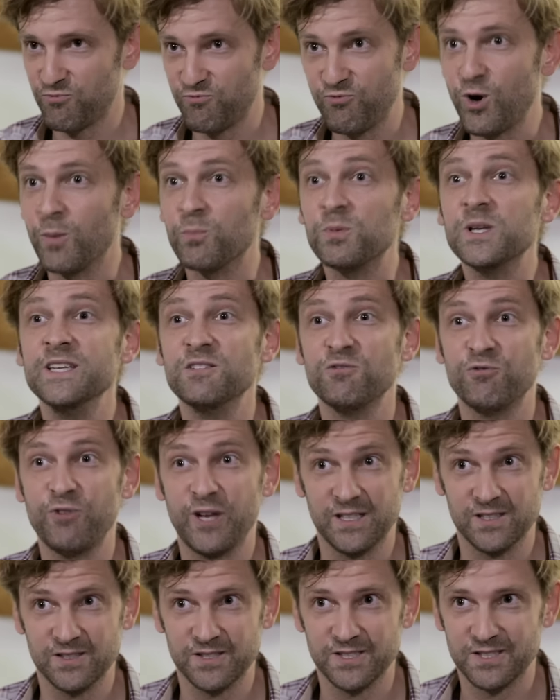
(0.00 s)
complete
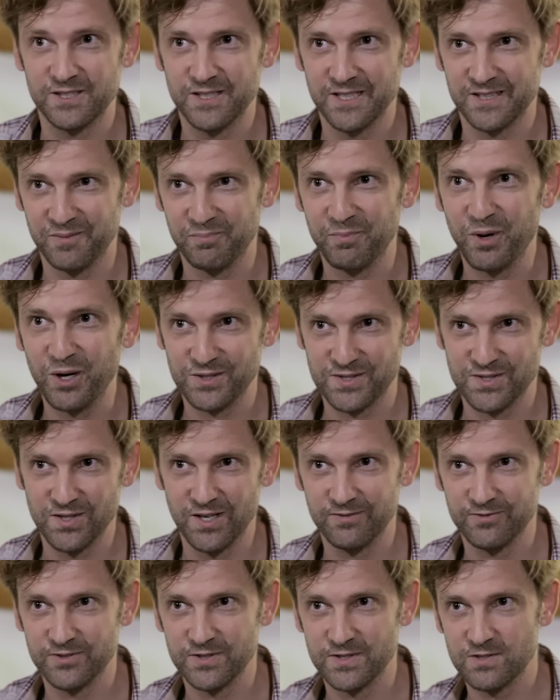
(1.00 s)
failure at the box
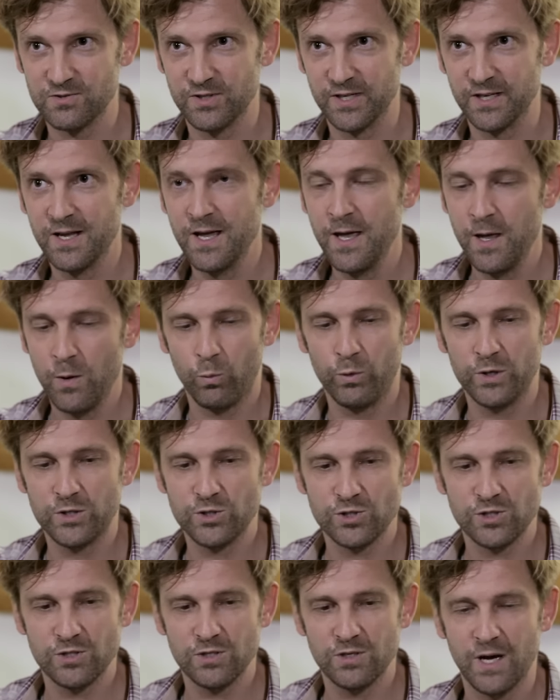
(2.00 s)
office, right?
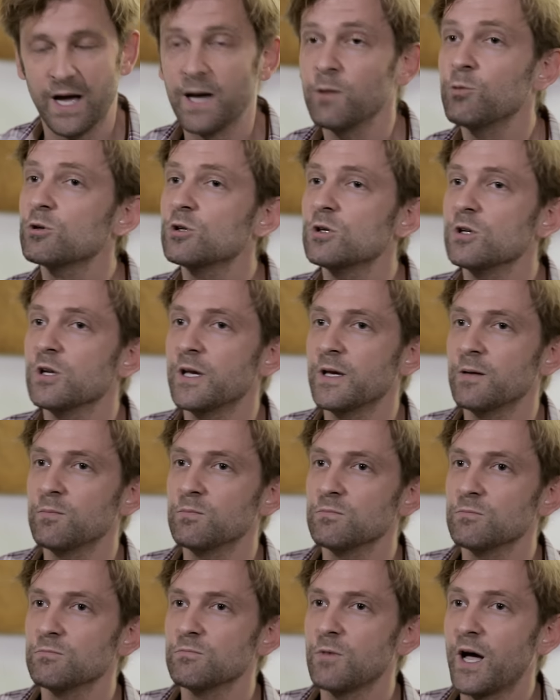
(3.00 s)
Which I would
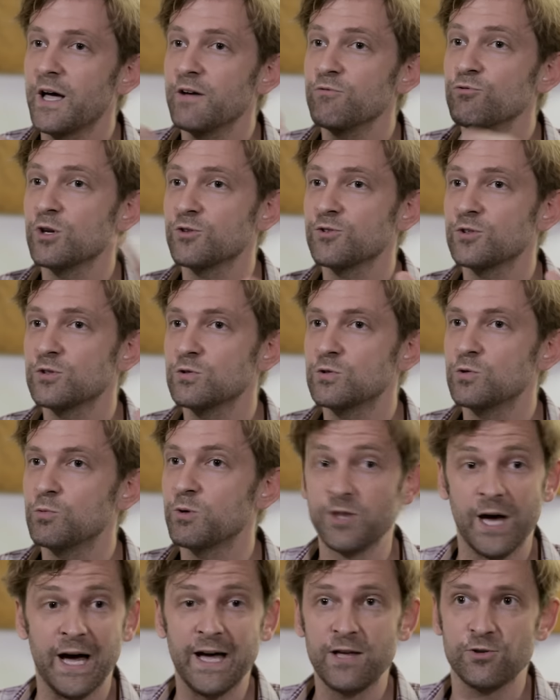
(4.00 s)
claim I have nothing to do
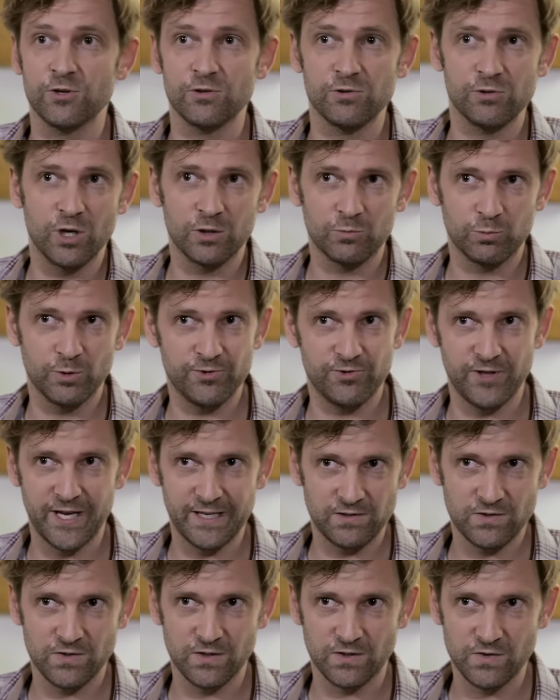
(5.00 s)
with either, not with
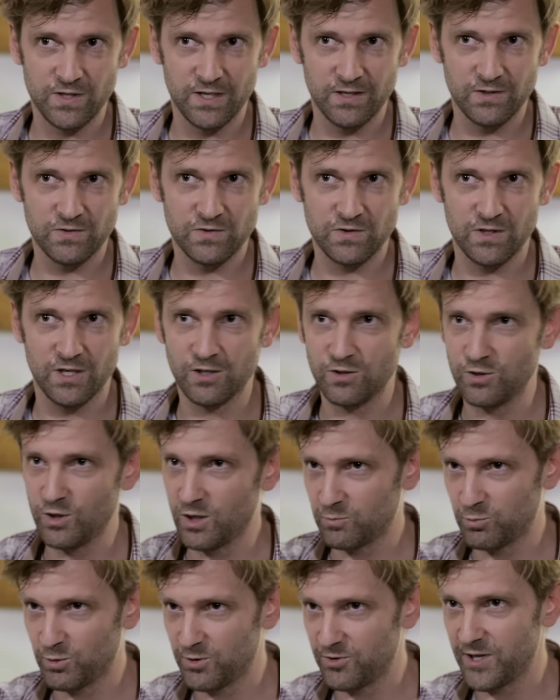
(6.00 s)
that success and
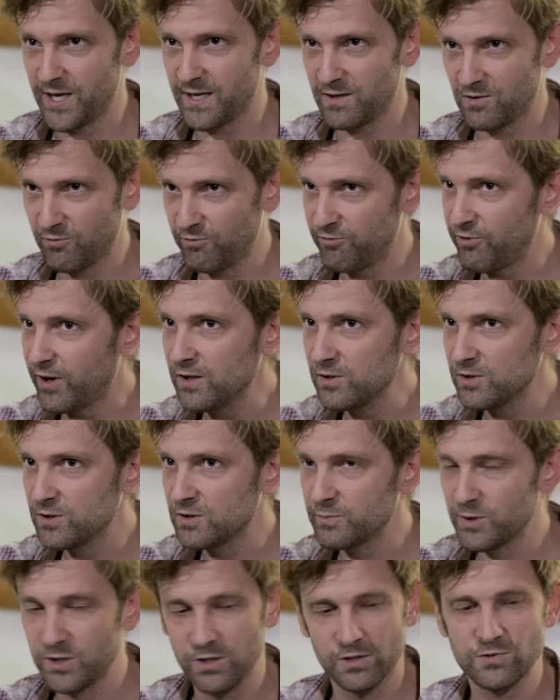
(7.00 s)
not with that failure,
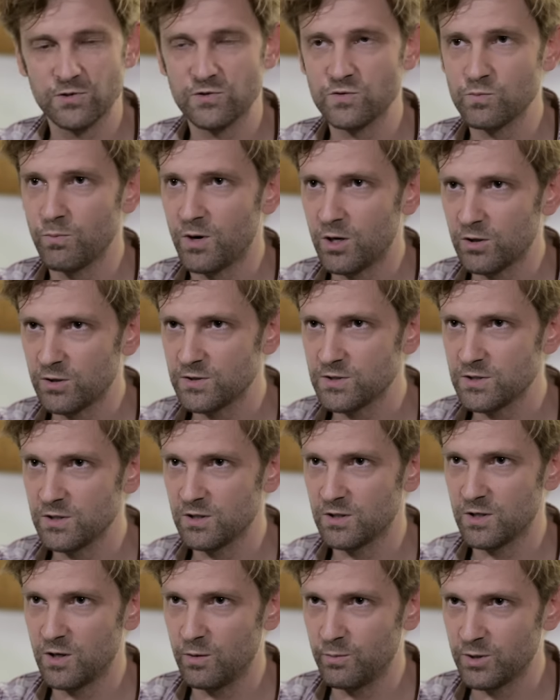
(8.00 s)
because it's marketing
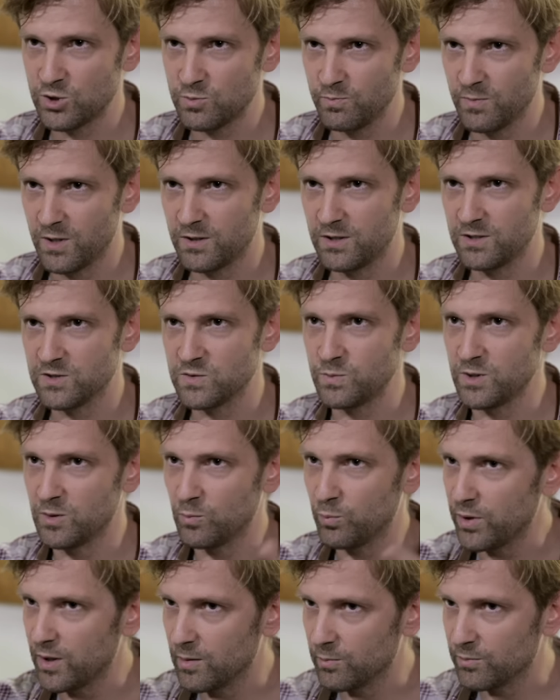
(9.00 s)
and how much money is being
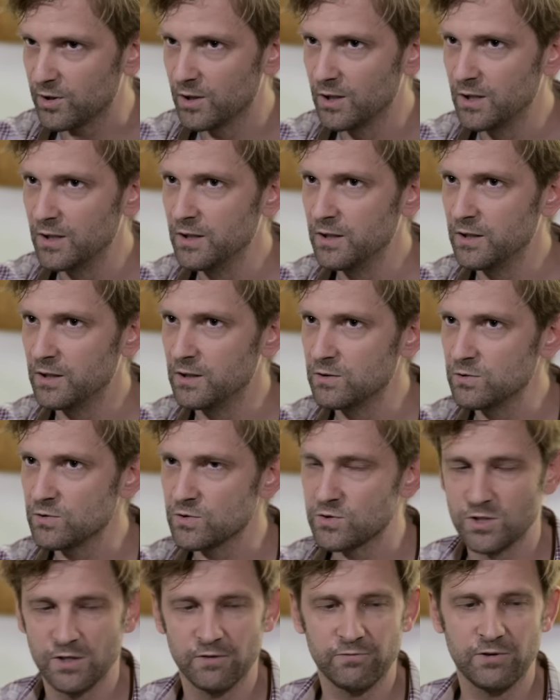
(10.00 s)
pumped into
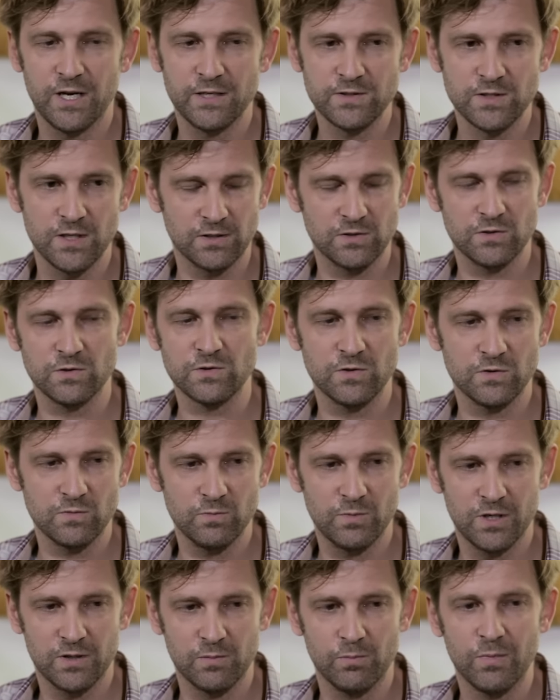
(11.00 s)
stuff. Last Exorcism
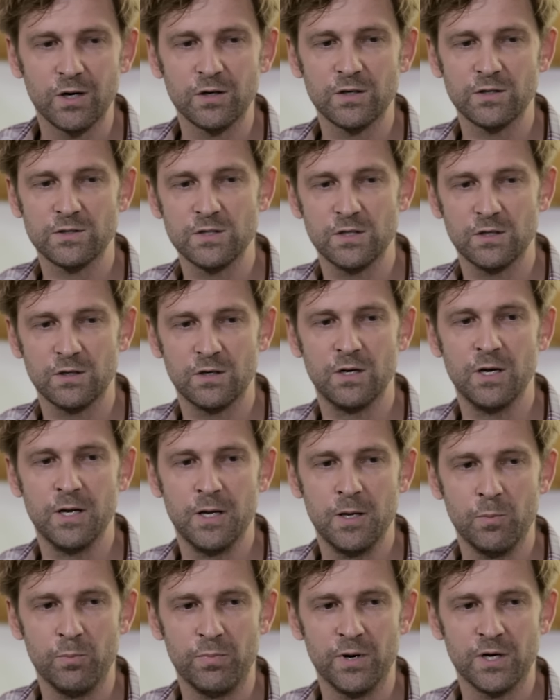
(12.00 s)
had a marketing
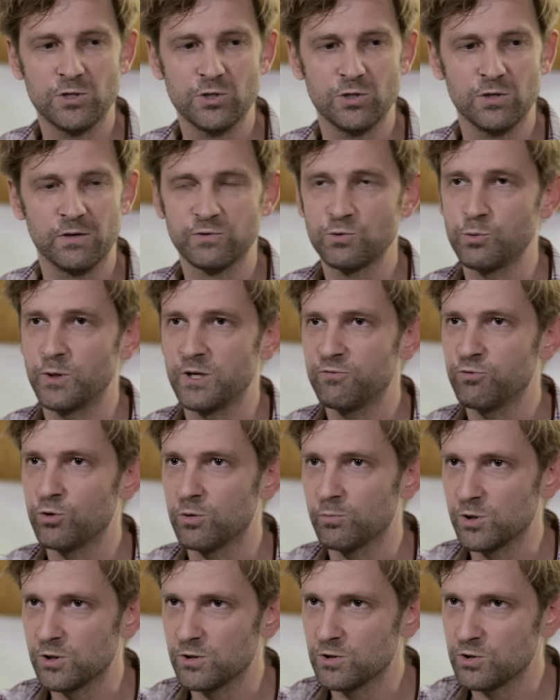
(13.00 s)
budget of $24
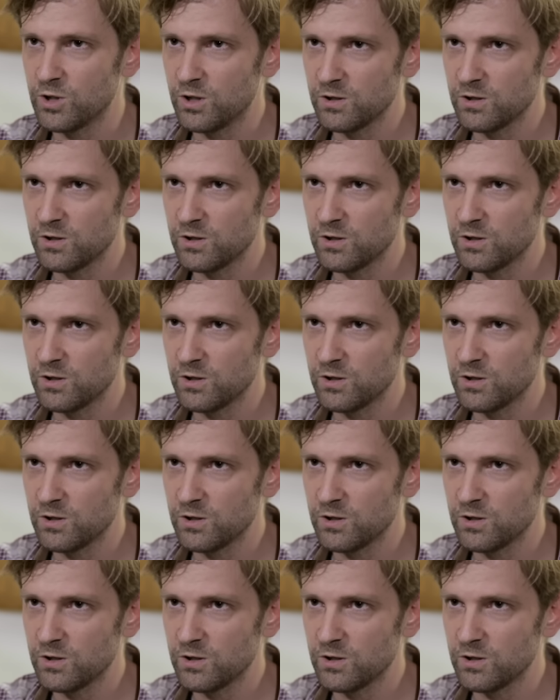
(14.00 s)
million,